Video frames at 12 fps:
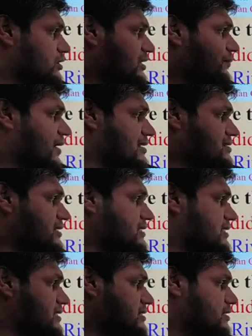the first
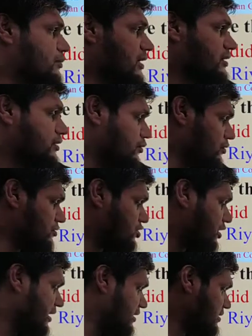sentence. You
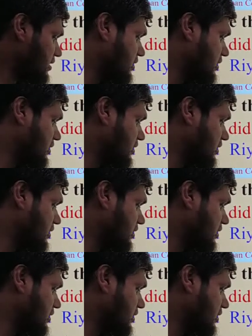join